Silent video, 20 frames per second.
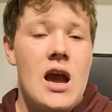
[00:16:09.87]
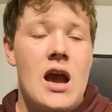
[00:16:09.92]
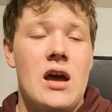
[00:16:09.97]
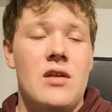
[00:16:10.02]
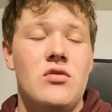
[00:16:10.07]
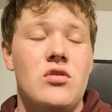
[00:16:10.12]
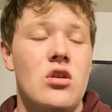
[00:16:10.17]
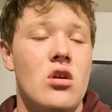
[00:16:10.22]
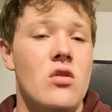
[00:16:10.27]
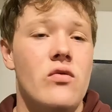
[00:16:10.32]

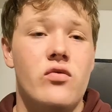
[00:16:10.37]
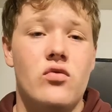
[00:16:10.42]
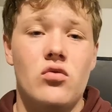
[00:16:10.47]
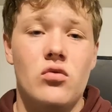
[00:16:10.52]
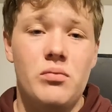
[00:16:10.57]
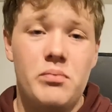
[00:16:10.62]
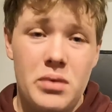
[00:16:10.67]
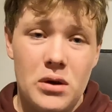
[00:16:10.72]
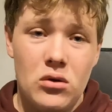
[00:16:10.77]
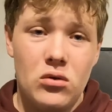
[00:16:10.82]
and the
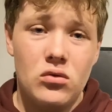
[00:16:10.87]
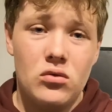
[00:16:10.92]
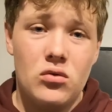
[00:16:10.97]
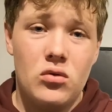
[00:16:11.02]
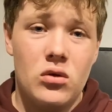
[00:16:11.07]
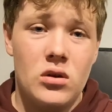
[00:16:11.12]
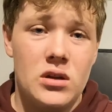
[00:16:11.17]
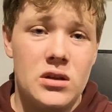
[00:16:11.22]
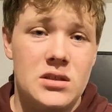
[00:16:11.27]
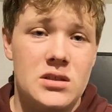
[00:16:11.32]
overall build
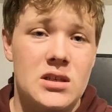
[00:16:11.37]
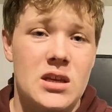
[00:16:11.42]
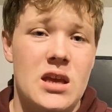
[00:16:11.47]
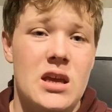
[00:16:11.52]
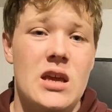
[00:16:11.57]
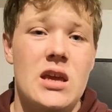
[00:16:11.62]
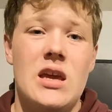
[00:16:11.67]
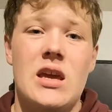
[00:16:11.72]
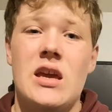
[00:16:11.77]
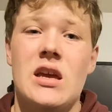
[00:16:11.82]

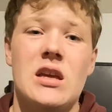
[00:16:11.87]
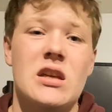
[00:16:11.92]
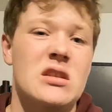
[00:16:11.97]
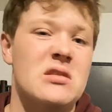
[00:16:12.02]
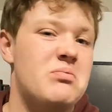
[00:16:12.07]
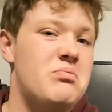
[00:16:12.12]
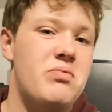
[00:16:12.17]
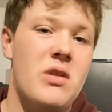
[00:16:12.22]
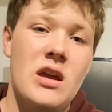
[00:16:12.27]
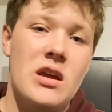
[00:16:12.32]
quality
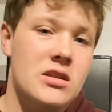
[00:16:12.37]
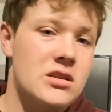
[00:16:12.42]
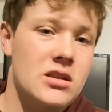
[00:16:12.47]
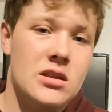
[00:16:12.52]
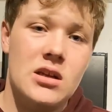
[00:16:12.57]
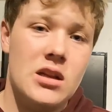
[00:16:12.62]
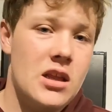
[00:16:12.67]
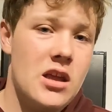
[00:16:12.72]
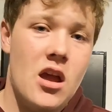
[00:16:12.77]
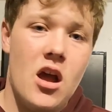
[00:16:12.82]
is
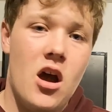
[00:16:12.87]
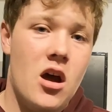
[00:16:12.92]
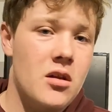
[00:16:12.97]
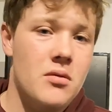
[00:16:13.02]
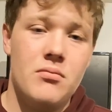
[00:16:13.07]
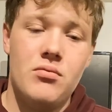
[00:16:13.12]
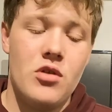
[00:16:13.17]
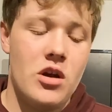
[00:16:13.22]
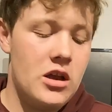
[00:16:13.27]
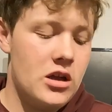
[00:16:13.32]
basically
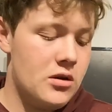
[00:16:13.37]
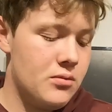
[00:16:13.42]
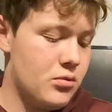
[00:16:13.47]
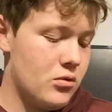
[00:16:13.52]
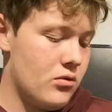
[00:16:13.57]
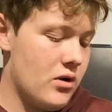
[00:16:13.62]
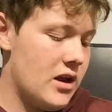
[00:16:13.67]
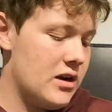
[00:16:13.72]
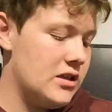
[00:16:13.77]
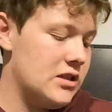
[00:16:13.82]

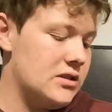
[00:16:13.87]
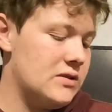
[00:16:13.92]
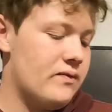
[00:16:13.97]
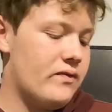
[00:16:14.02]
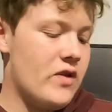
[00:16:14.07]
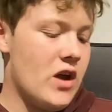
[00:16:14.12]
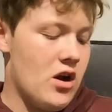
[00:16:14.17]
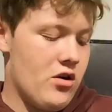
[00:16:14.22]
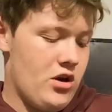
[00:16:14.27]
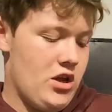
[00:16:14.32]
unbreakable, and it's
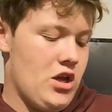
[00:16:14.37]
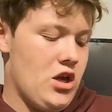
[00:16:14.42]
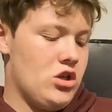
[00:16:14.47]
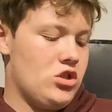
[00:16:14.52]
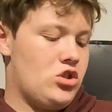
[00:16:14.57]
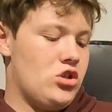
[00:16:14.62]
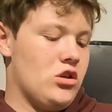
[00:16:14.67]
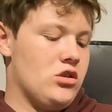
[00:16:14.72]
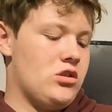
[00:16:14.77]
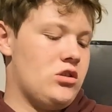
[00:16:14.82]
very
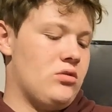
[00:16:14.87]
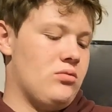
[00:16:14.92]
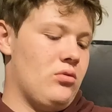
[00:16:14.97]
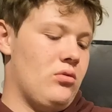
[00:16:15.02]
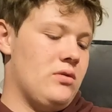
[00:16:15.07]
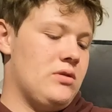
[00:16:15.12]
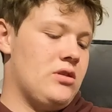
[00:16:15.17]
adjustable.